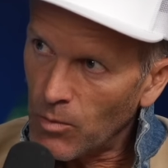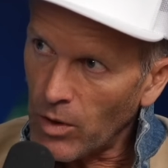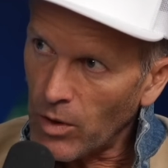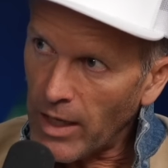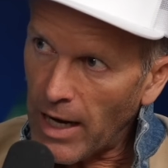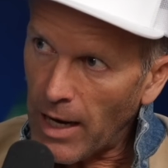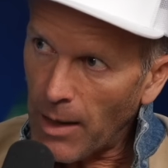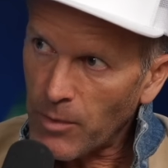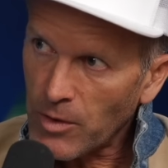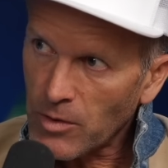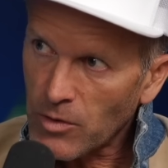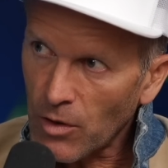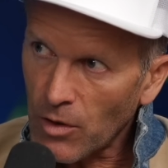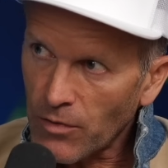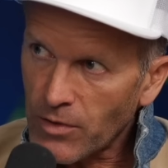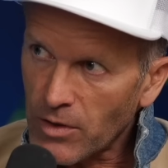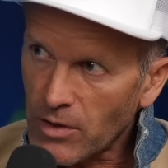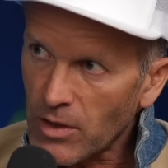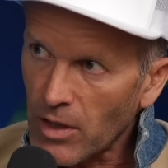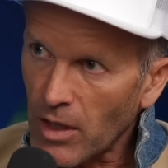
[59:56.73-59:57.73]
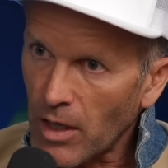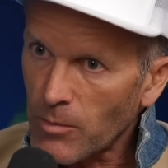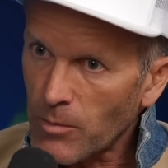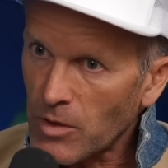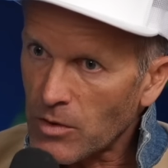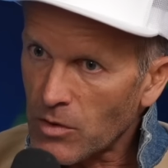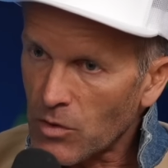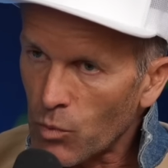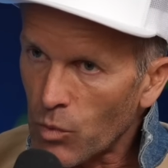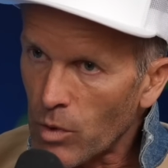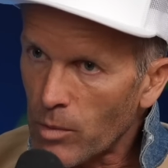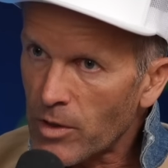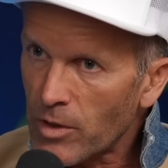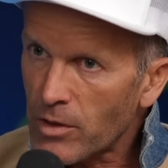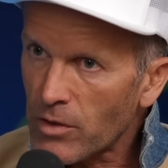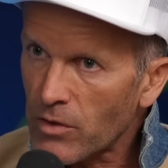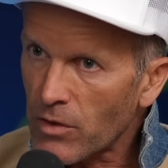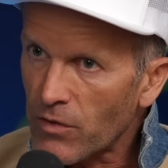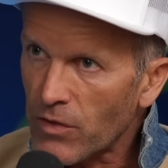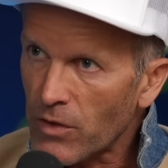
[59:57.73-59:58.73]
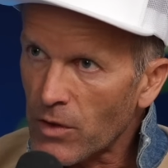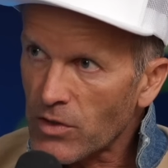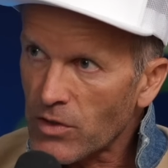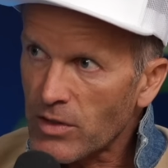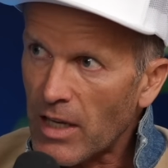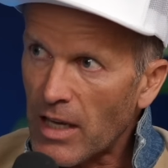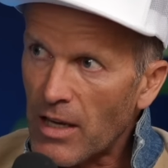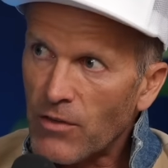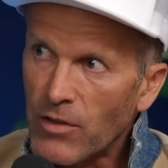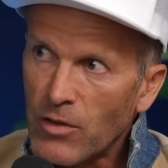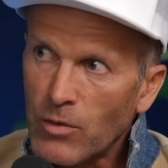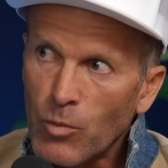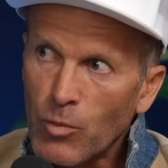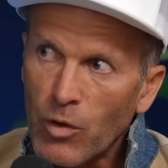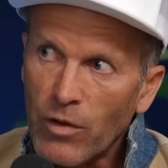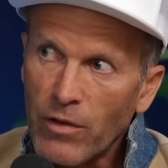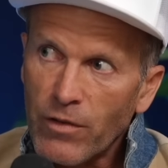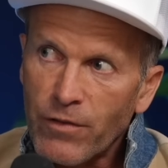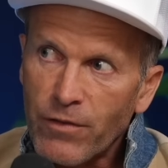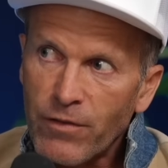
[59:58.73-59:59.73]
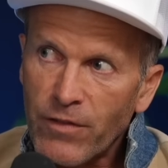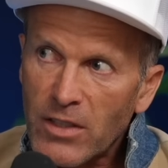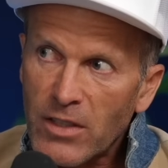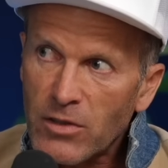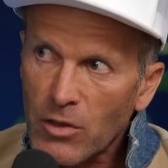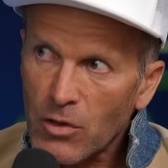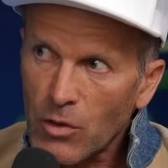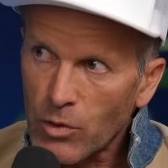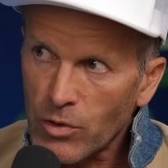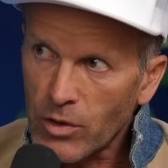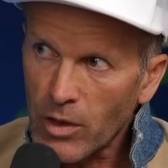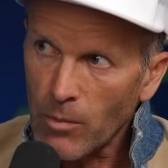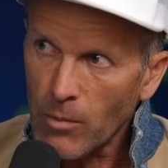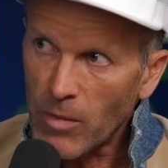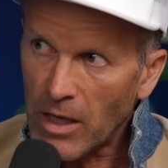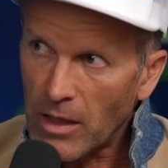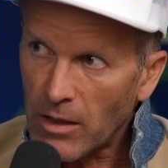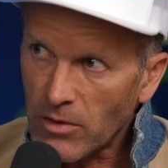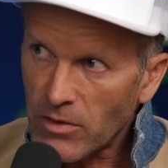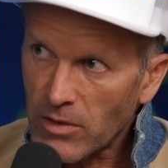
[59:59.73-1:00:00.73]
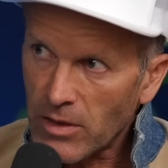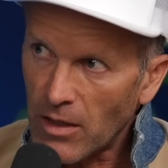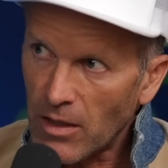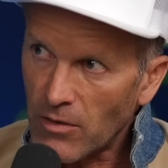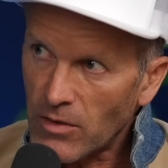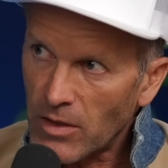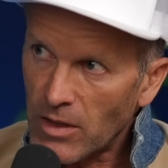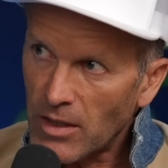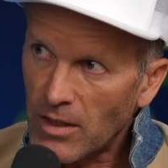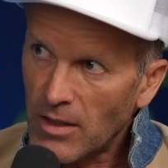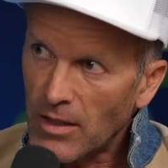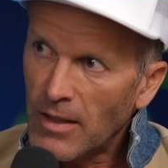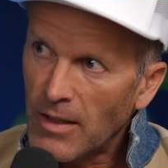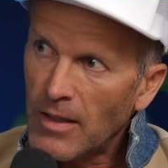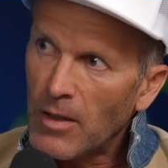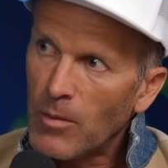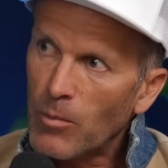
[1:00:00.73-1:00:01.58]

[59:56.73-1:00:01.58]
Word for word: What happens oftentimes is a woman doesn't feel safe is more a physical domain of safety.